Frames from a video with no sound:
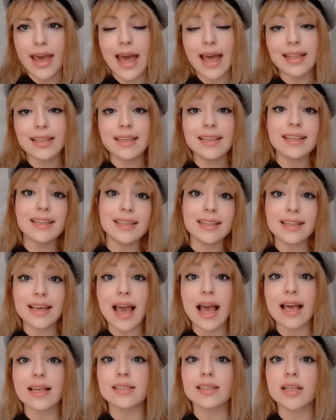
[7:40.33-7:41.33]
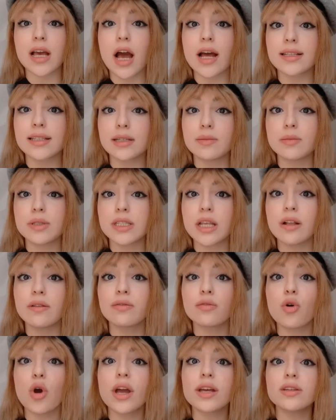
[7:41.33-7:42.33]
And he has got
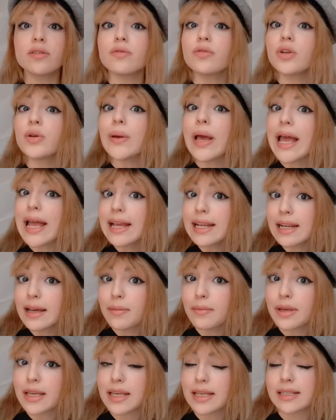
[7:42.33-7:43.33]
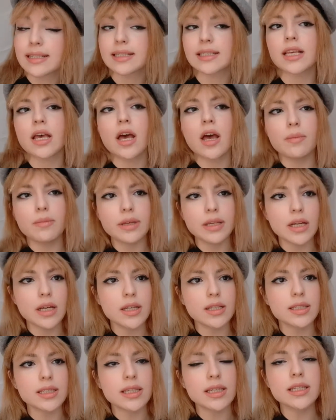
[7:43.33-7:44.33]
himself quite a few enemies
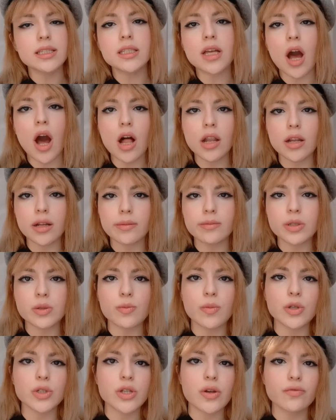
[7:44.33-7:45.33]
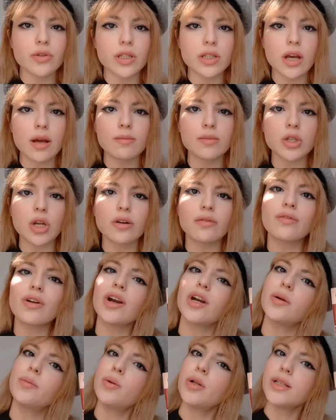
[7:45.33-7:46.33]
because his columns most of the times are
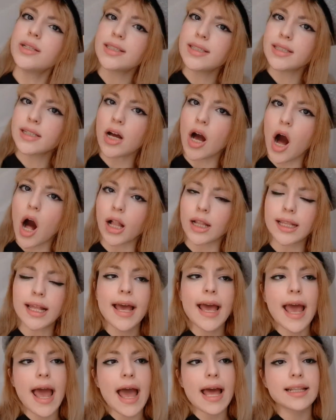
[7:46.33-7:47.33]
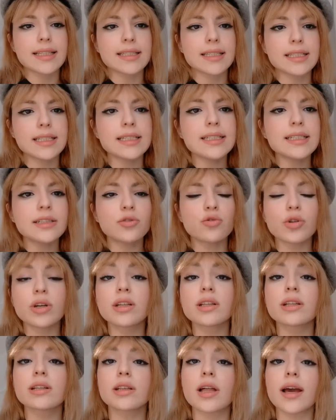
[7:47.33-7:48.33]
very political, and he
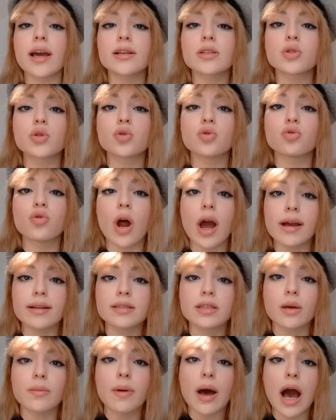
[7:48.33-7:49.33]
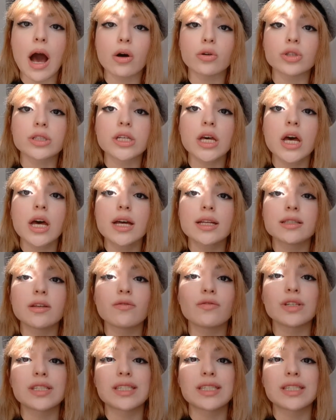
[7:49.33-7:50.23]
really likes to write about the